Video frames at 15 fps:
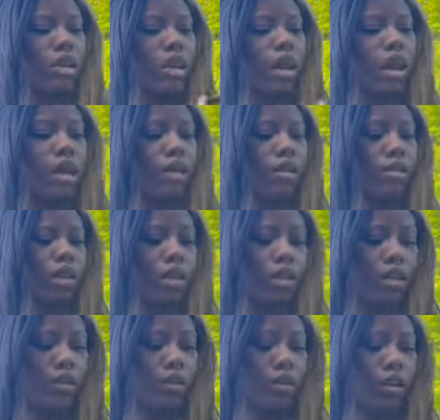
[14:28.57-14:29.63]
Hecate
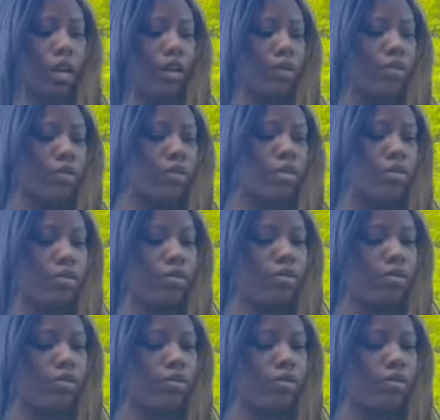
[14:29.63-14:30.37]
and Osiris.